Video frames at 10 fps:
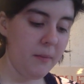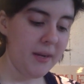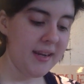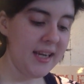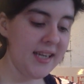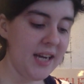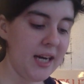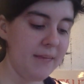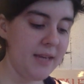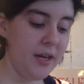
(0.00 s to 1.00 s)
But at any
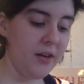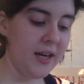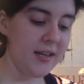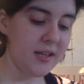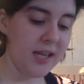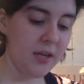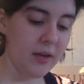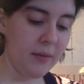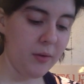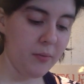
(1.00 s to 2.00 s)
time, day or night, a
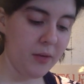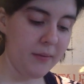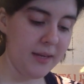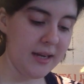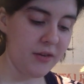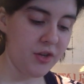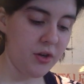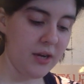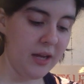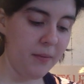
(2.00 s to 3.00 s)
telegram would bring me down to
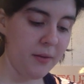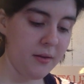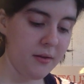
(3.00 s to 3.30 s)
your help.